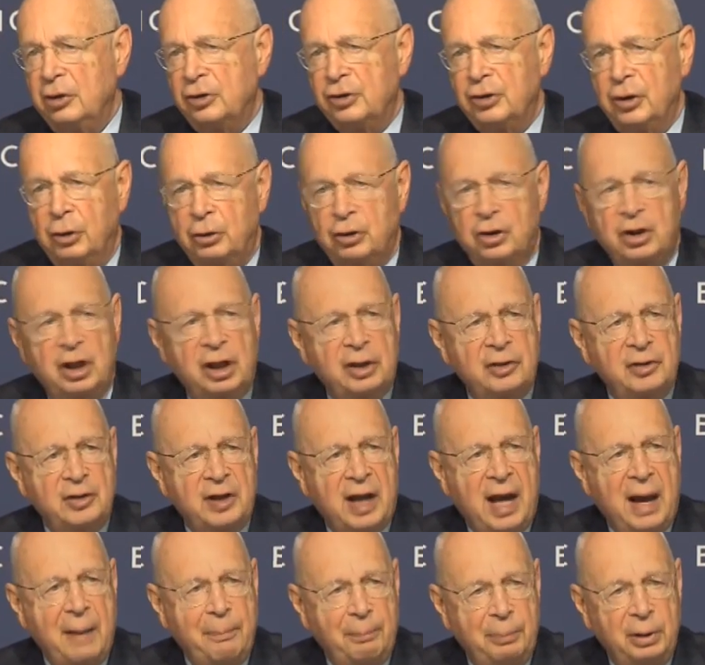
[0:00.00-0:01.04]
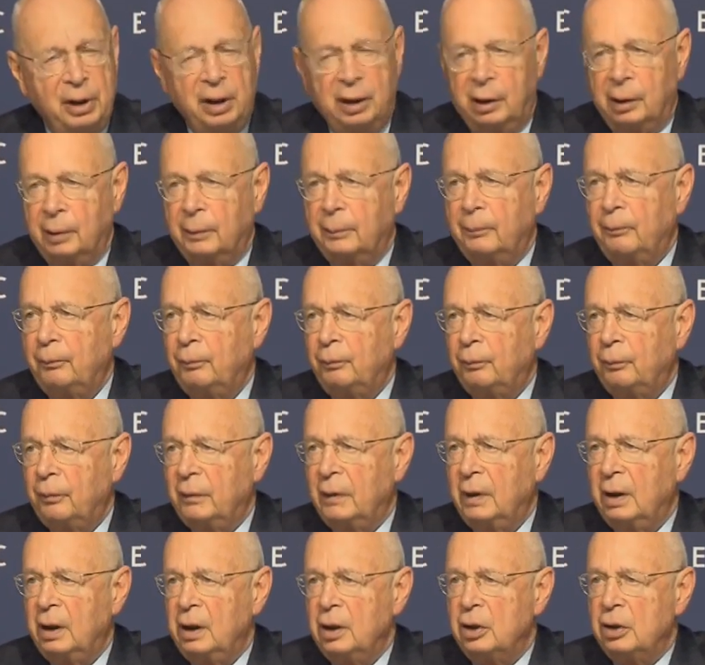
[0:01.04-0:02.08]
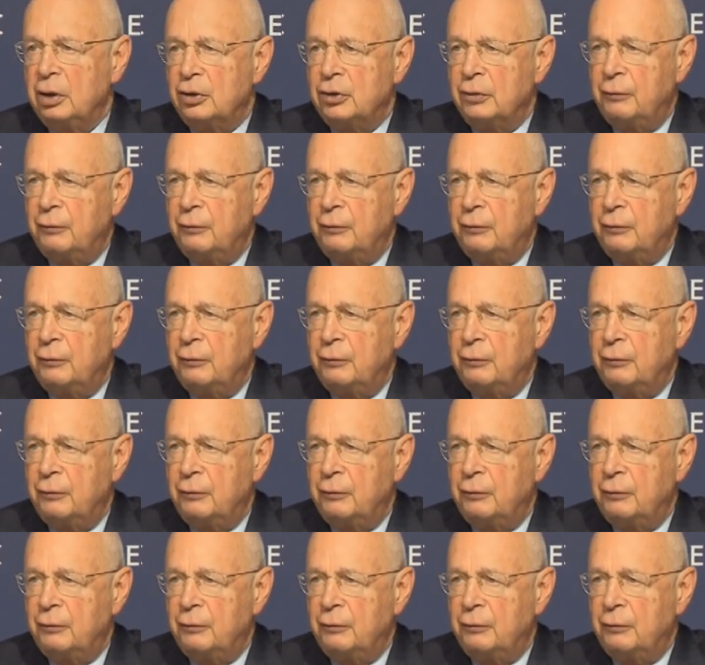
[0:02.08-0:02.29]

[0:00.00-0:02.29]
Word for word: Okay, if you realize the root